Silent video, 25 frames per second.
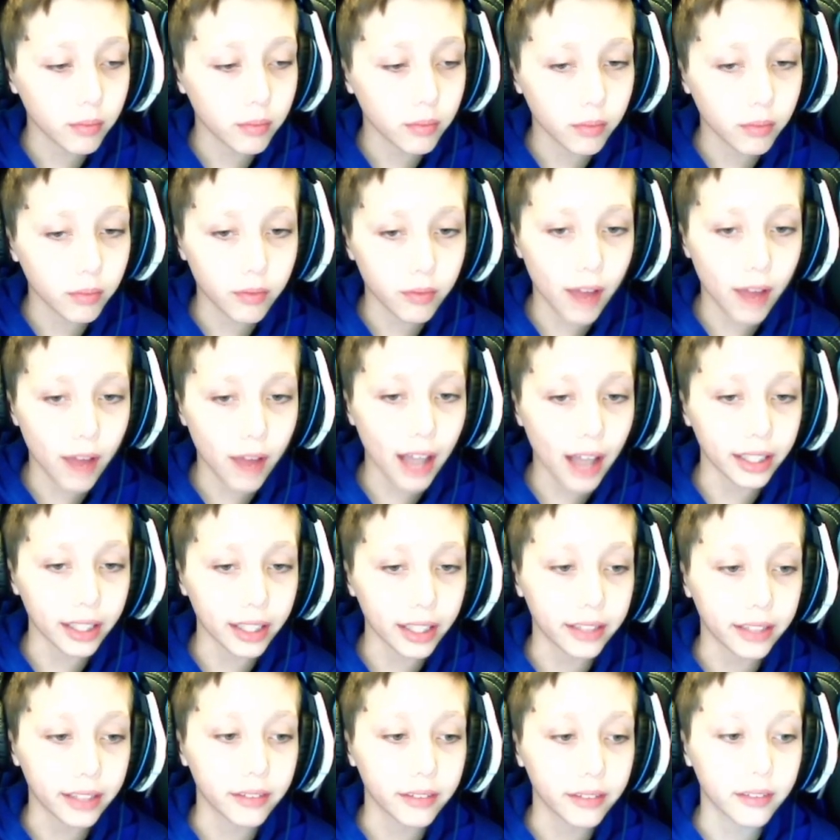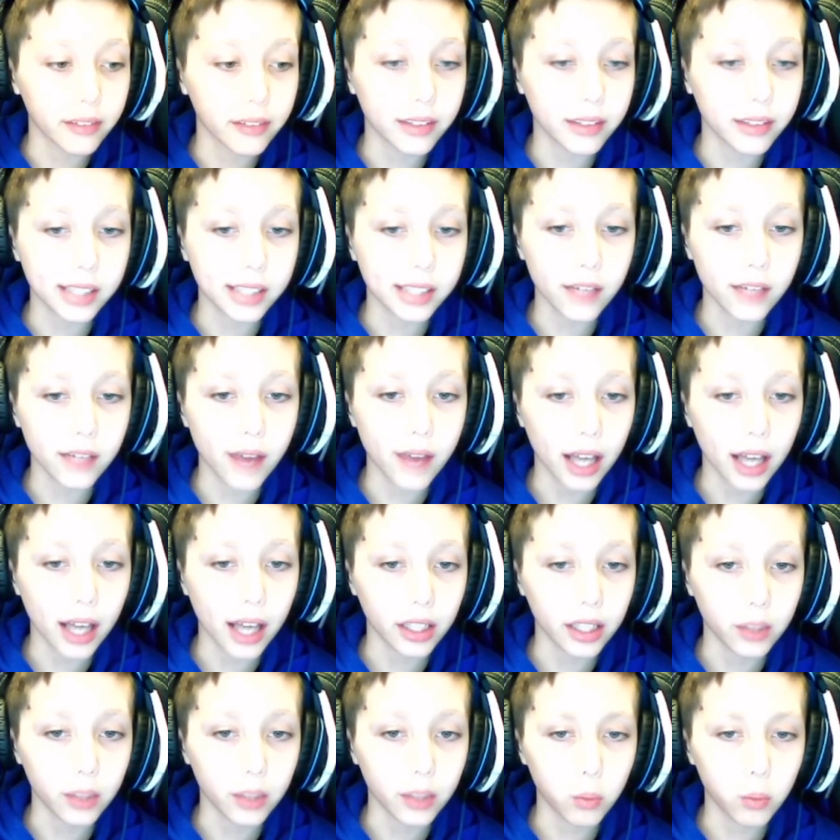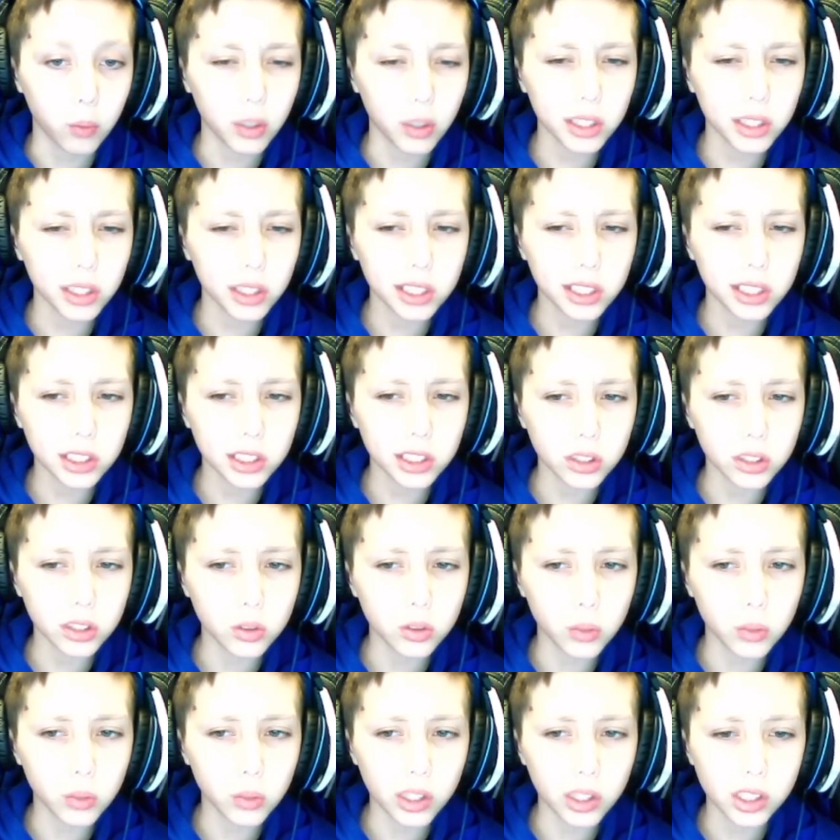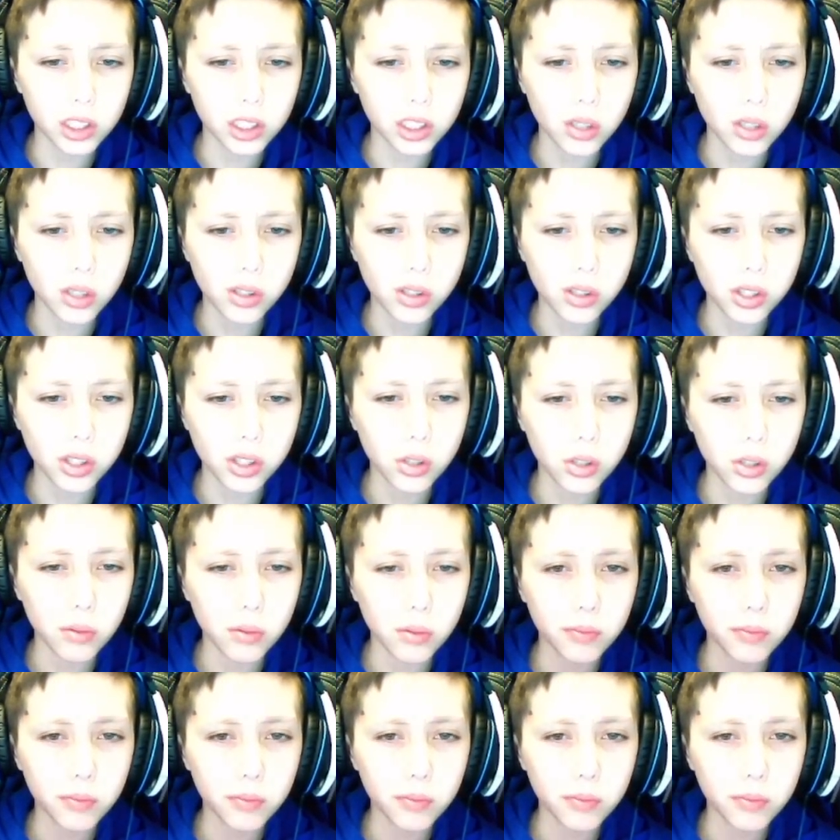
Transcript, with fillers: Valid. It said valid. What is this? What does ghost do?